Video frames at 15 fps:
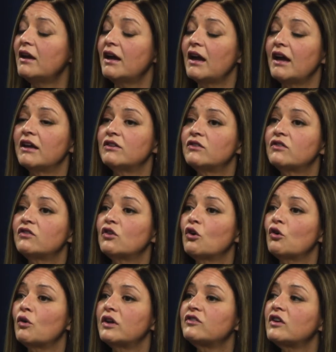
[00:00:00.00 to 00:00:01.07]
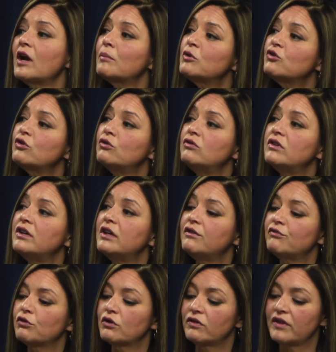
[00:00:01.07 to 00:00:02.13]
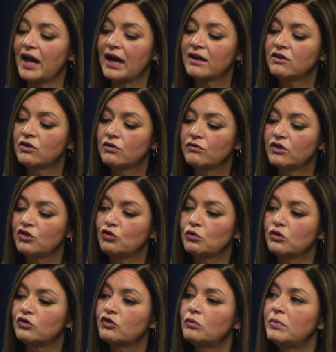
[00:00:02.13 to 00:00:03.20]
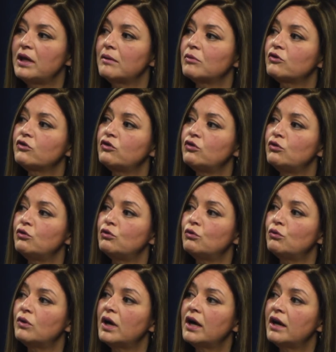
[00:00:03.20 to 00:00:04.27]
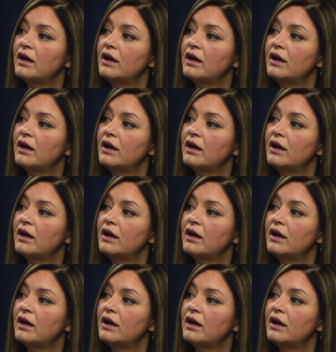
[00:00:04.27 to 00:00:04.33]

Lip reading: And so it's an opportunity for that individual to be able to,